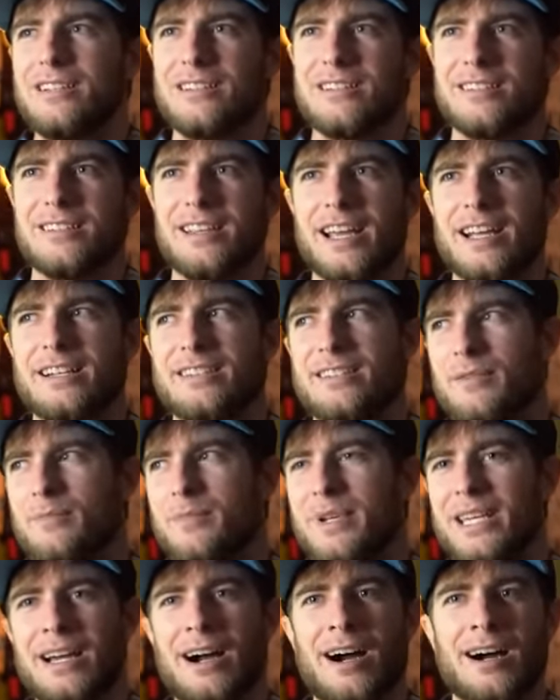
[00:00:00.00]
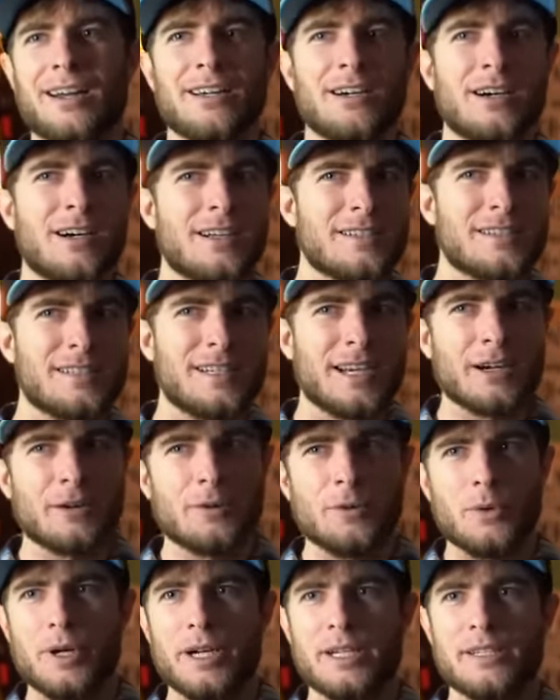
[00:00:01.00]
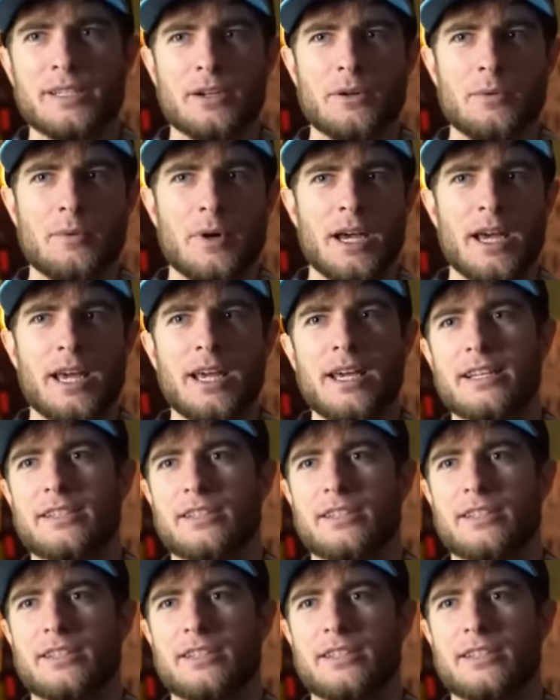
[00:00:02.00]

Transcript: say it's a Miata on steroids in a way.